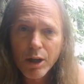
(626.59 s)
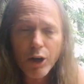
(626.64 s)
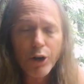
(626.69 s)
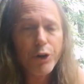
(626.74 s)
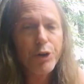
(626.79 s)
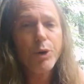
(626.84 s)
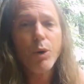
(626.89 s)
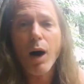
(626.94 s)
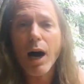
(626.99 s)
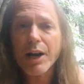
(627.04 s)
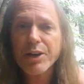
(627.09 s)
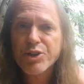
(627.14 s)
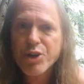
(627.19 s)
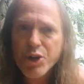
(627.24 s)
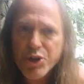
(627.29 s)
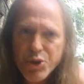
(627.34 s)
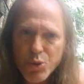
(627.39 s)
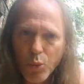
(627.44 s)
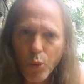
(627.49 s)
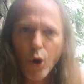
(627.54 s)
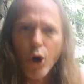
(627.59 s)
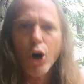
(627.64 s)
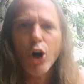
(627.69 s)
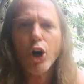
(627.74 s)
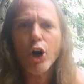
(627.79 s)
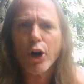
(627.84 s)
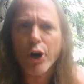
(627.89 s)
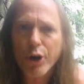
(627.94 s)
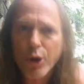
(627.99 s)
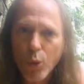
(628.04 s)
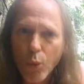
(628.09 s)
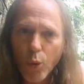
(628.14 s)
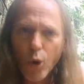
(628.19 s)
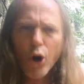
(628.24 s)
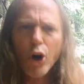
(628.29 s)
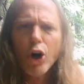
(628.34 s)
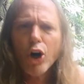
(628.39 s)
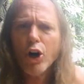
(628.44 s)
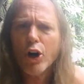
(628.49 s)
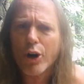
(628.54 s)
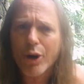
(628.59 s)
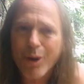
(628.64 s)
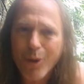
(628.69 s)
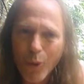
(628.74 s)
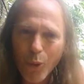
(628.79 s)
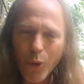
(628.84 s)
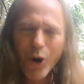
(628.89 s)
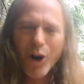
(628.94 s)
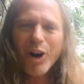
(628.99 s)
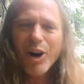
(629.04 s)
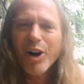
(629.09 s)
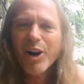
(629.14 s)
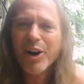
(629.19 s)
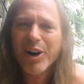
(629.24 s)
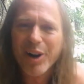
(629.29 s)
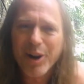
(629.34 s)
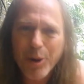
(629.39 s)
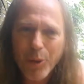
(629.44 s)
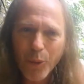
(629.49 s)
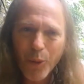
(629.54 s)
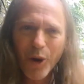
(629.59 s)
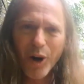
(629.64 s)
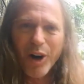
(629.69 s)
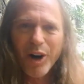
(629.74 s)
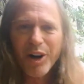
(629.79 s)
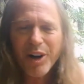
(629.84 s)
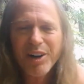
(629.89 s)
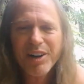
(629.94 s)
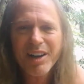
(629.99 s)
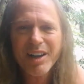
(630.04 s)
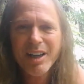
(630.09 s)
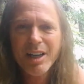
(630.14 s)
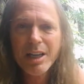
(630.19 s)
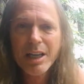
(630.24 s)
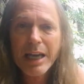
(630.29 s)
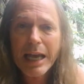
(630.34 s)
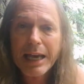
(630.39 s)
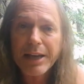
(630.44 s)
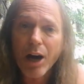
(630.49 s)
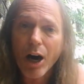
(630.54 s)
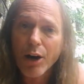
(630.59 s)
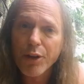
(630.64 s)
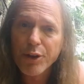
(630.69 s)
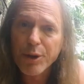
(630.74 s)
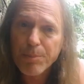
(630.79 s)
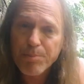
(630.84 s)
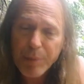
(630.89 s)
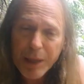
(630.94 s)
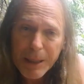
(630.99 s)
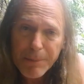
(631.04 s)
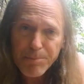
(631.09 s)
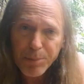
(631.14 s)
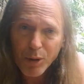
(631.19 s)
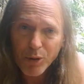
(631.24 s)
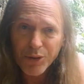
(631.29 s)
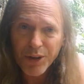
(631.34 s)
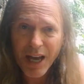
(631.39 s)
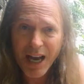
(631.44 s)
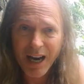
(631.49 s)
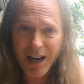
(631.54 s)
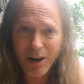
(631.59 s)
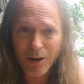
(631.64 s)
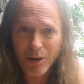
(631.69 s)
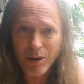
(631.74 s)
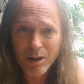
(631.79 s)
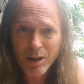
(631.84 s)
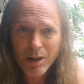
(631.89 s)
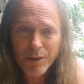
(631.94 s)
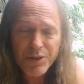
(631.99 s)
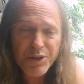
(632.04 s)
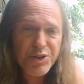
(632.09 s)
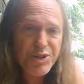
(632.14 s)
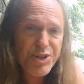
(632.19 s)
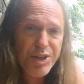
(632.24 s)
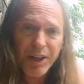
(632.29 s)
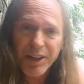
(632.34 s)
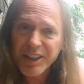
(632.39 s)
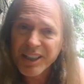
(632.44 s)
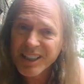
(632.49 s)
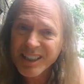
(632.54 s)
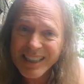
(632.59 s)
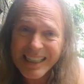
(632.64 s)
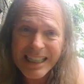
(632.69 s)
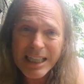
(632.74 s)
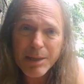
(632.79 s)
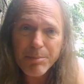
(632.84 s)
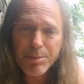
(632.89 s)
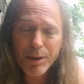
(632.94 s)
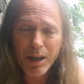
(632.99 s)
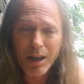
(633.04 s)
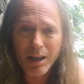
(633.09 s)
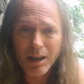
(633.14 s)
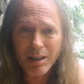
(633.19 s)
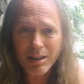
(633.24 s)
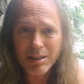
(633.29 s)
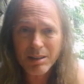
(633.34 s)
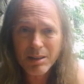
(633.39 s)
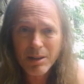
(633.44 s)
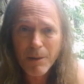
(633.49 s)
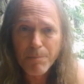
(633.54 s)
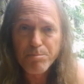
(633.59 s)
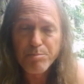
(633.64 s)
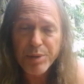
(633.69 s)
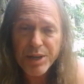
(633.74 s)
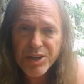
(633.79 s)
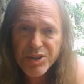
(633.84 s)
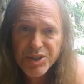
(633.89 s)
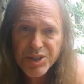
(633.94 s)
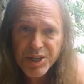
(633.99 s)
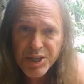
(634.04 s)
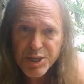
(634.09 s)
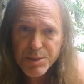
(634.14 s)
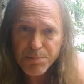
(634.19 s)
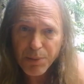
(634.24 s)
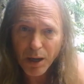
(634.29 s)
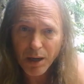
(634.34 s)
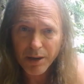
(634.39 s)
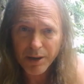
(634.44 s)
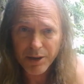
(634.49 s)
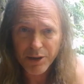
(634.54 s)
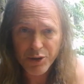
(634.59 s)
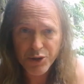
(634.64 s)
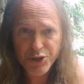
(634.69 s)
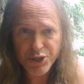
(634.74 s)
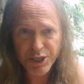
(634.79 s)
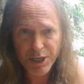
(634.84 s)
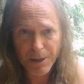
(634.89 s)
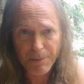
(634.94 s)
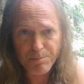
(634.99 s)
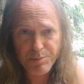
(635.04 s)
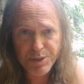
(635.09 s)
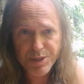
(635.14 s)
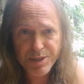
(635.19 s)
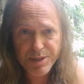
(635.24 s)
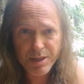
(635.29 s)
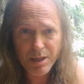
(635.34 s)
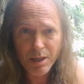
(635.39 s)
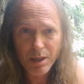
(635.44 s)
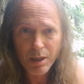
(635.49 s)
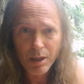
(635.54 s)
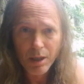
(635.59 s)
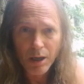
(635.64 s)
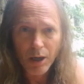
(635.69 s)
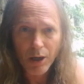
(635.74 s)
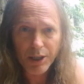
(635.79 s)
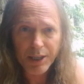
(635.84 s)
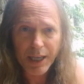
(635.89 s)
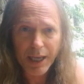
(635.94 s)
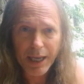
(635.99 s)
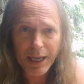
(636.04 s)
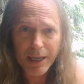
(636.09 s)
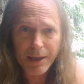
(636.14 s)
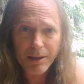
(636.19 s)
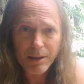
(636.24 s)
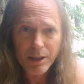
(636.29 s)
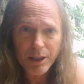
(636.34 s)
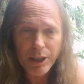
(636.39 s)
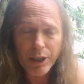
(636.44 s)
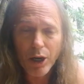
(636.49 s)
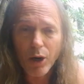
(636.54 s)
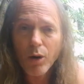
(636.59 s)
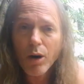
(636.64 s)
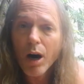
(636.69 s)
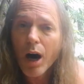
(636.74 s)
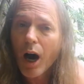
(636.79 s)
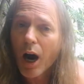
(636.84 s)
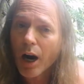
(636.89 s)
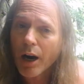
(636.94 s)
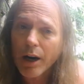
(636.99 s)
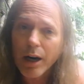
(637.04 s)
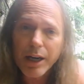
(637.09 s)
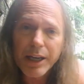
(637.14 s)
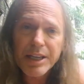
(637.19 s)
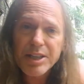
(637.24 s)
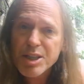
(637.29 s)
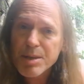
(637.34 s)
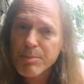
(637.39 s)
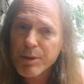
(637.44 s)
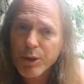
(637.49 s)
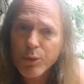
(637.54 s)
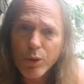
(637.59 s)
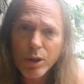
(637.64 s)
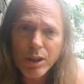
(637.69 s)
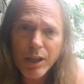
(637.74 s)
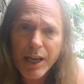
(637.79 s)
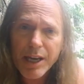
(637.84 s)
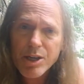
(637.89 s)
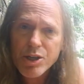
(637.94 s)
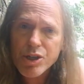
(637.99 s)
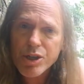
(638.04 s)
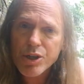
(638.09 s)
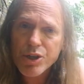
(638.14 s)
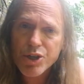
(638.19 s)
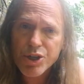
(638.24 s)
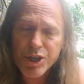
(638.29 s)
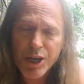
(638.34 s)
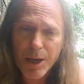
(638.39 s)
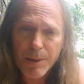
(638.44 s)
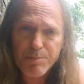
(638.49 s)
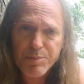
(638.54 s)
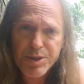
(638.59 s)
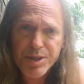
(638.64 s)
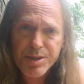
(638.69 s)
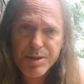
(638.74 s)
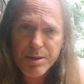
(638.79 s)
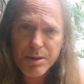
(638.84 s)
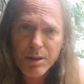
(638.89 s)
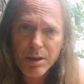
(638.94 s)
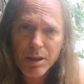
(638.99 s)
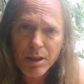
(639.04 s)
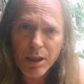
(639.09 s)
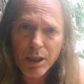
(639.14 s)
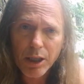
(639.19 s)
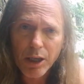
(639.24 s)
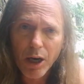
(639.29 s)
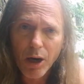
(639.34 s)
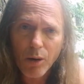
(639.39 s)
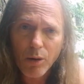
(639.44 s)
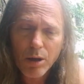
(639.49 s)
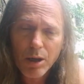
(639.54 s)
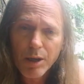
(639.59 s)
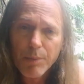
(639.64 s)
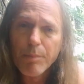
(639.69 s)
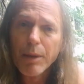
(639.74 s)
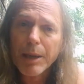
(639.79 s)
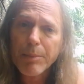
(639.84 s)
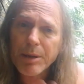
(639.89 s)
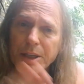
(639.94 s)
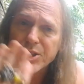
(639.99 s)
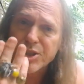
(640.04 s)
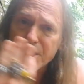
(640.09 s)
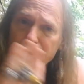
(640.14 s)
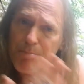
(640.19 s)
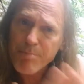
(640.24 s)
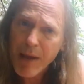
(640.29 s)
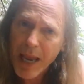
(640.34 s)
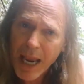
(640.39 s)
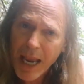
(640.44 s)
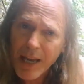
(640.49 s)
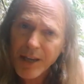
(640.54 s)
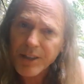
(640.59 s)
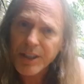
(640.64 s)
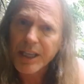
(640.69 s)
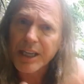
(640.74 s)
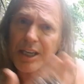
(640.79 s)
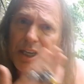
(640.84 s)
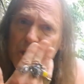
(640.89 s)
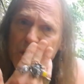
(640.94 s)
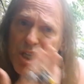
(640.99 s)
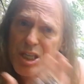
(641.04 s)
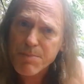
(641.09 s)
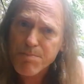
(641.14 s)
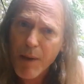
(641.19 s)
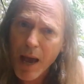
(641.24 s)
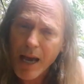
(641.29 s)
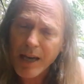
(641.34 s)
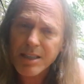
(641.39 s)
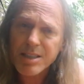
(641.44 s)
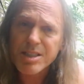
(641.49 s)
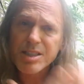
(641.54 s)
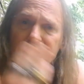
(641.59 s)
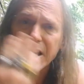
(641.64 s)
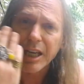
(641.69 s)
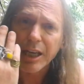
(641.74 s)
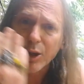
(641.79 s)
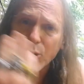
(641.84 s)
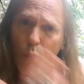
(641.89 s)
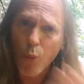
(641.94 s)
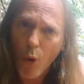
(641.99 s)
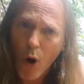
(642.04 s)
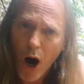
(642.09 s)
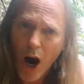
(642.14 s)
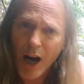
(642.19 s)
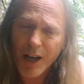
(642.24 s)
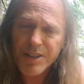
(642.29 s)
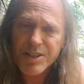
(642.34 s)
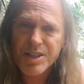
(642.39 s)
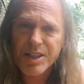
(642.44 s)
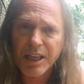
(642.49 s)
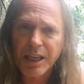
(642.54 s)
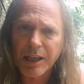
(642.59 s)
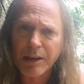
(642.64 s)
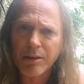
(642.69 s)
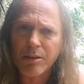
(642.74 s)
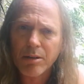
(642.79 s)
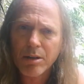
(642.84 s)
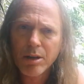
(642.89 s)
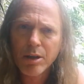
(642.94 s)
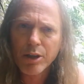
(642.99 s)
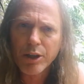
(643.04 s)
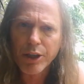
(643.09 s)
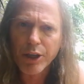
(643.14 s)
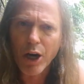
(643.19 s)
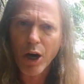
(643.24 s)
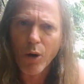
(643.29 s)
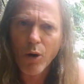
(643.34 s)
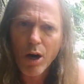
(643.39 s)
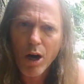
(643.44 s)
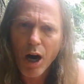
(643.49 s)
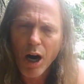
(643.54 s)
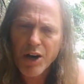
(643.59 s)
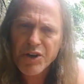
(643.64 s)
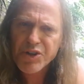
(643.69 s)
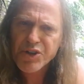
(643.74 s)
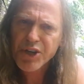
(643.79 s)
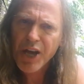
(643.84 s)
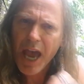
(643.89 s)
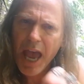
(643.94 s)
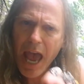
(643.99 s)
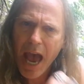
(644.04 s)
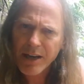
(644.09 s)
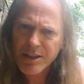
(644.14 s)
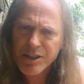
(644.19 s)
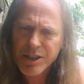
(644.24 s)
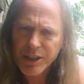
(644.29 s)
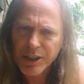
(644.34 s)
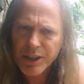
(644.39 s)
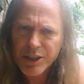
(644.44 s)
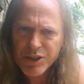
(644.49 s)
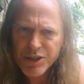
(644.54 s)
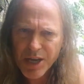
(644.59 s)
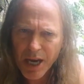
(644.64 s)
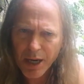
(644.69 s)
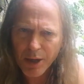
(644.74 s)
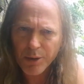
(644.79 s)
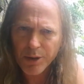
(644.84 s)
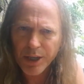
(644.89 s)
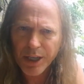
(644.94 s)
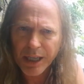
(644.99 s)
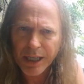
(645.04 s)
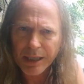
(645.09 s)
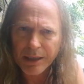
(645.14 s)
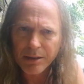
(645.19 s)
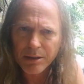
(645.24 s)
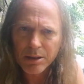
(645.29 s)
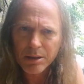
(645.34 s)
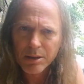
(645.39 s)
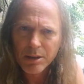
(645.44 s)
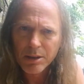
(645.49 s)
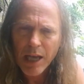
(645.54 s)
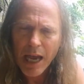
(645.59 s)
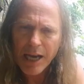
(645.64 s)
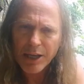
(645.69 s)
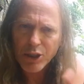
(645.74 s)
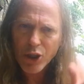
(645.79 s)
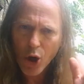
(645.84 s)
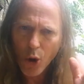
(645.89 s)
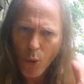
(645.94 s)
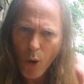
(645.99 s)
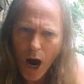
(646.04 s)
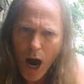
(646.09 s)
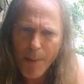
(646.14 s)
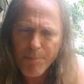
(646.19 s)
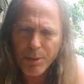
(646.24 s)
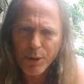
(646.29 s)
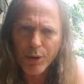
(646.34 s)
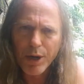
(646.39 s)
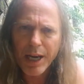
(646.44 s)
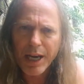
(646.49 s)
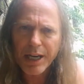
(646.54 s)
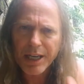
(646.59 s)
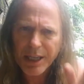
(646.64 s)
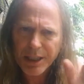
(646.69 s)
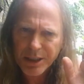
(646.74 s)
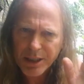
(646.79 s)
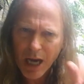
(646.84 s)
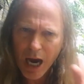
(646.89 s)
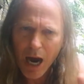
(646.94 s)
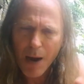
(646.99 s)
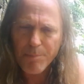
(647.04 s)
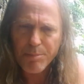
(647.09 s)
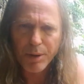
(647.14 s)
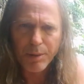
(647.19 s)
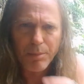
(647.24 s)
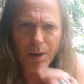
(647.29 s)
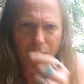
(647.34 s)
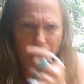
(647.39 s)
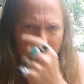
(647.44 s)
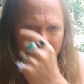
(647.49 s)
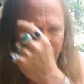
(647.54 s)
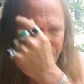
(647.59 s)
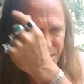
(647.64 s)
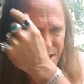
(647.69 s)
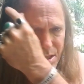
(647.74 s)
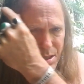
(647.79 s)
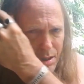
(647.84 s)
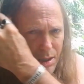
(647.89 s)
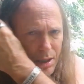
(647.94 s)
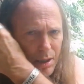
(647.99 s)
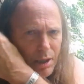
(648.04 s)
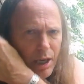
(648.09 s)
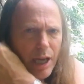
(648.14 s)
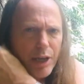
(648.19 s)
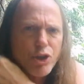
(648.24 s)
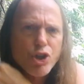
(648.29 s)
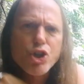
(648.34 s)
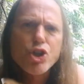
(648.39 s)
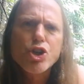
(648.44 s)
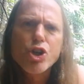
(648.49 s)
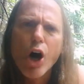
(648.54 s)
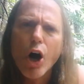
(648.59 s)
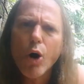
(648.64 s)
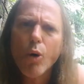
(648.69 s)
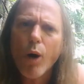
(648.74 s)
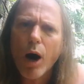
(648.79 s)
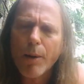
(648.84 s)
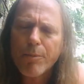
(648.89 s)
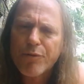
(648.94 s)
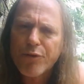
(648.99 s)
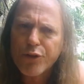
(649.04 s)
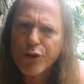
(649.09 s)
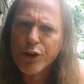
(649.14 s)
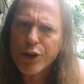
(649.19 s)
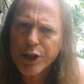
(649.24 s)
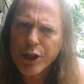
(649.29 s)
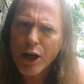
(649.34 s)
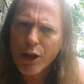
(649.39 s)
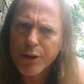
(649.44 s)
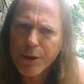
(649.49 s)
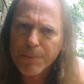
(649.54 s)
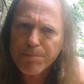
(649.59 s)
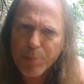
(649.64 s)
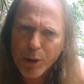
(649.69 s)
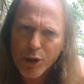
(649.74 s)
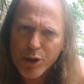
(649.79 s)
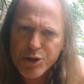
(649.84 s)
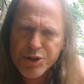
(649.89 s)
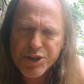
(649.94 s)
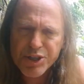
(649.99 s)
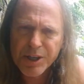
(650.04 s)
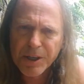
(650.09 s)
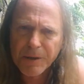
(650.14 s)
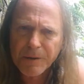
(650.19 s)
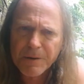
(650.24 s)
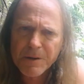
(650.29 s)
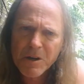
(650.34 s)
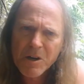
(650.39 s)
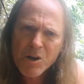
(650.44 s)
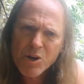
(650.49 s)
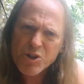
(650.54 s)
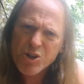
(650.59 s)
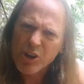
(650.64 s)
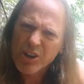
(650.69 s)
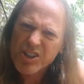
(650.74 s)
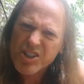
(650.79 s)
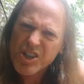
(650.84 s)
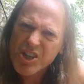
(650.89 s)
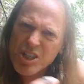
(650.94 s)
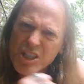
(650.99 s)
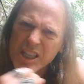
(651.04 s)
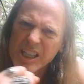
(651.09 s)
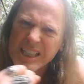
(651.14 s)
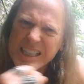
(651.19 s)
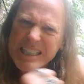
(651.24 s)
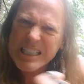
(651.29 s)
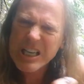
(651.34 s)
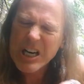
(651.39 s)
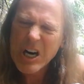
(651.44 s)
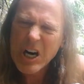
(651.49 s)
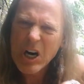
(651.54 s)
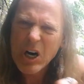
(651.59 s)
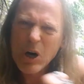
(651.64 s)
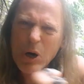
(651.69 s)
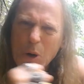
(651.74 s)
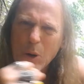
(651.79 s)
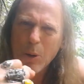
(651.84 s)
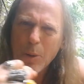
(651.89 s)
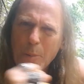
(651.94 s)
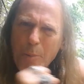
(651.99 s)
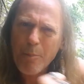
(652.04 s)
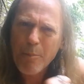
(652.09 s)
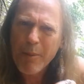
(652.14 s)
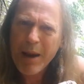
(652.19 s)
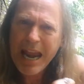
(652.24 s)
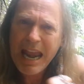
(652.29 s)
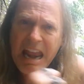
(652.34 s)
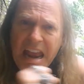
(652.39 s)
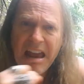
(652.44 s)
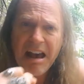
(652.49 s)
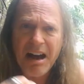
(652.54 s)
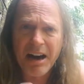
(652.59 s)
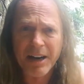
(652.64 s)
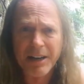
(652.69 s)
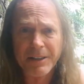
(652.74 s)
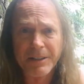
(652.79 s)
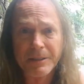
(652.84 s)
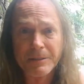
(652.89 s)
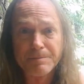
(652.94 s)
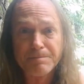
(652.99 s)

Or do I just work, work, work, work? And other people now, the sun in Libra, business partnerships, okay? You know, our intimate relationships, you know, maybe demanding, expecting, wanting, you know, us to act in integrity and cooperate and compromise and show up for the other person. So it's just like, oh man.